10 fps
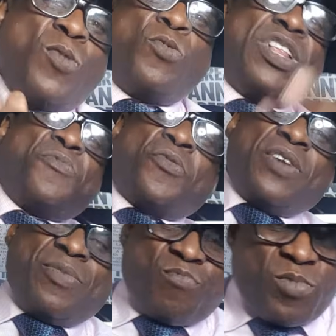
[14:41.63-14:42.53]
we live with
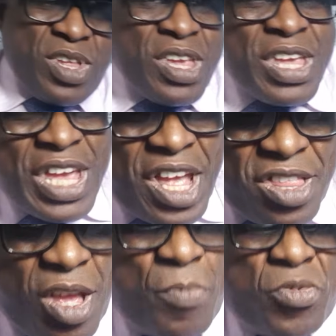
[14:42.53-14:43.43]
it,
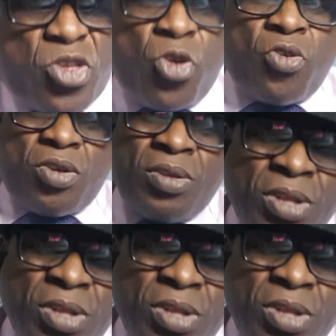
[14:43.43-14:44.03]
and I'm sure